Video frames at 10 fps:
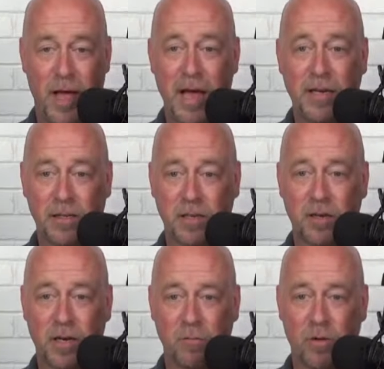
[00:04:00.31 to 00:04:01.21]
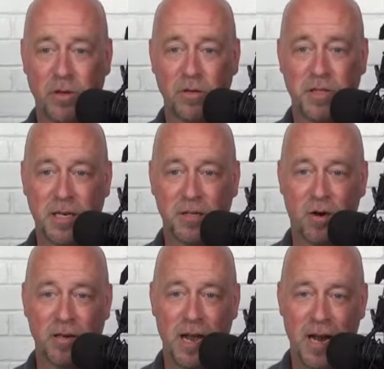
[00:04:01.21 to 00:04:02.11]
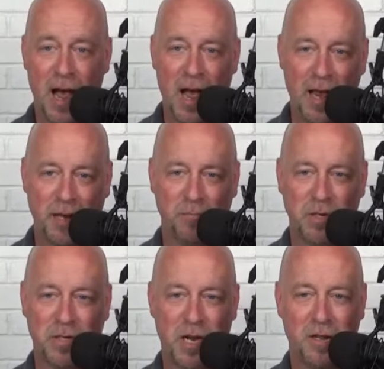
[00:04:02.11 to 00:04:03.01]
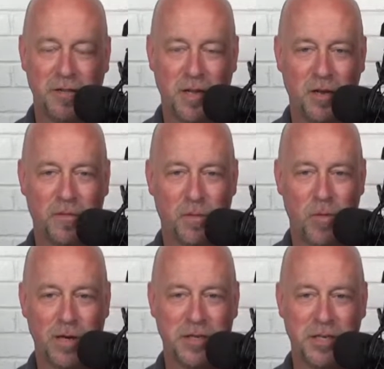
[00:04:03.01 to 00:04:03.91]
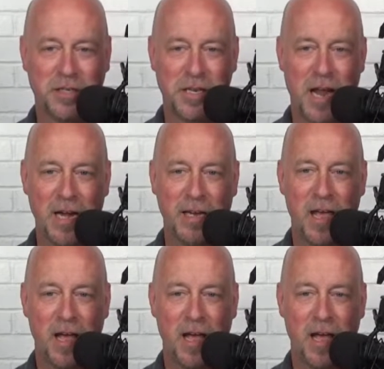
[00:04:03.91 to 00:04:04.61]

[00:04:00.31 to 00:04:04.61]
that is a look at what those things are not. Hi, Michelle. Thank you for watching tonight.